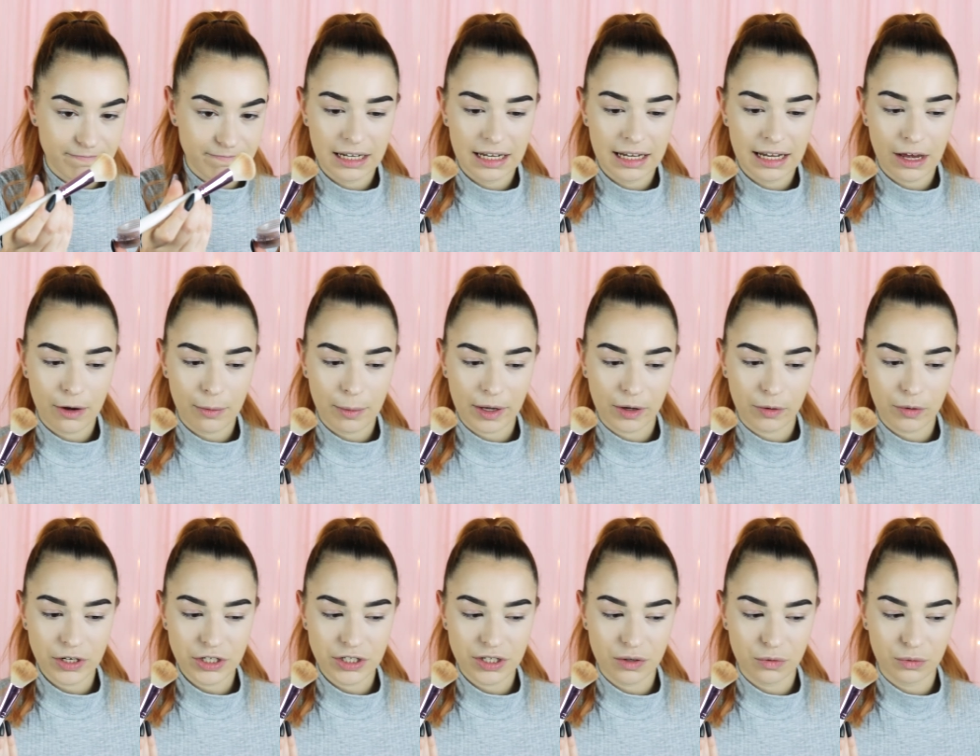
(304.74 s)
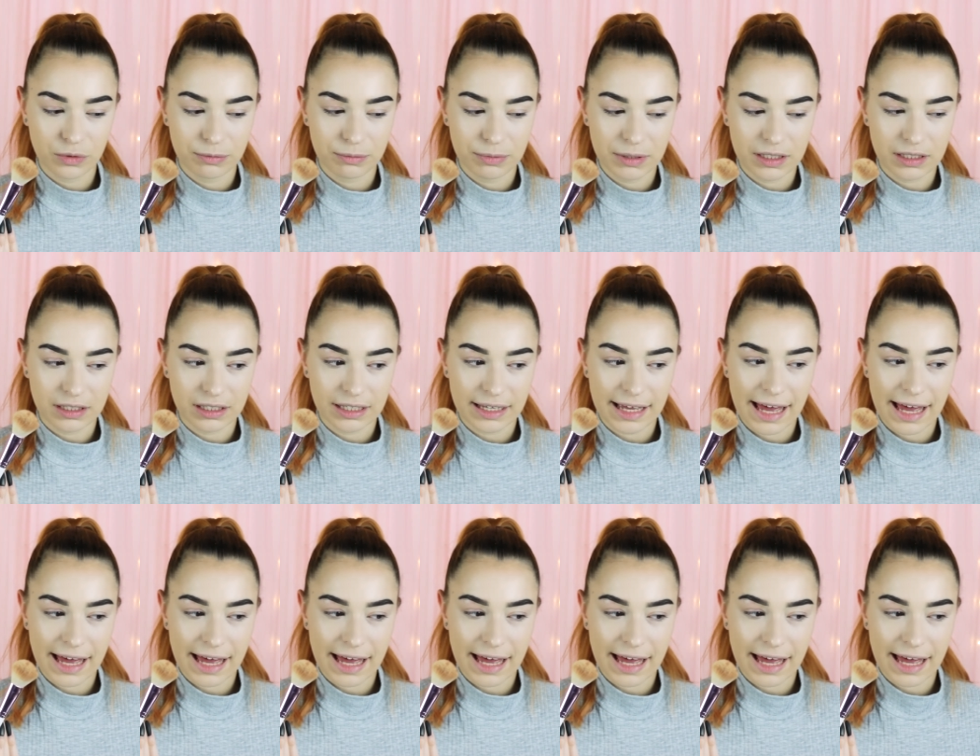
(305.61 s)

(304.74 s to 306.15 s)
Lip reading: Now my question would be,